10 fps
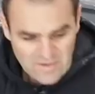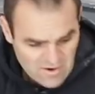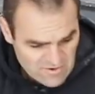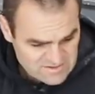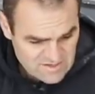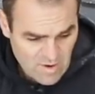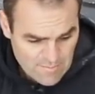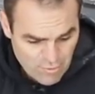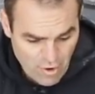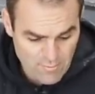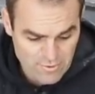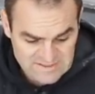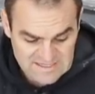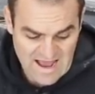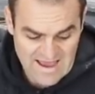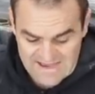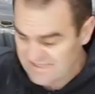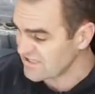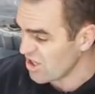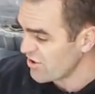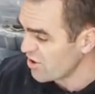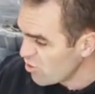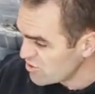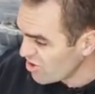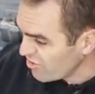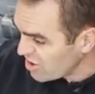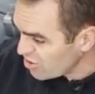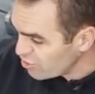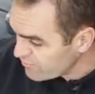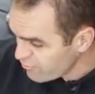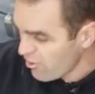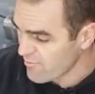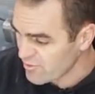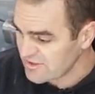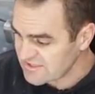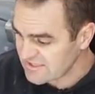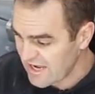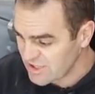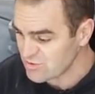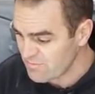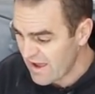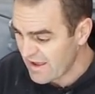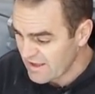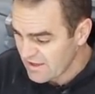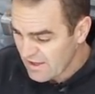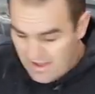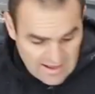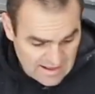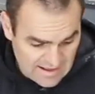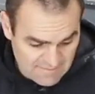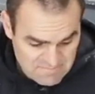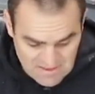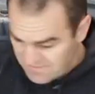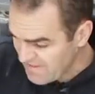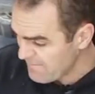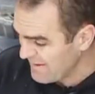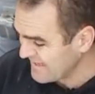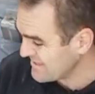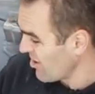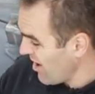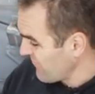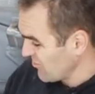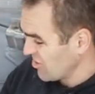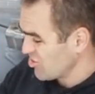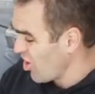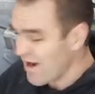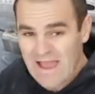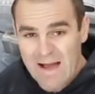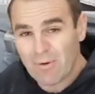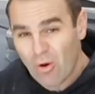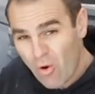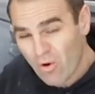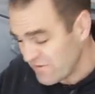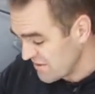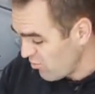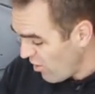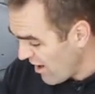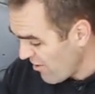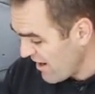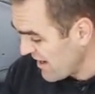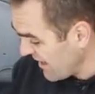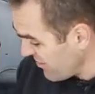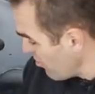All right, so my primering today is going to also include primering this engine bay. That means I have to tidy up all of this wiring, get it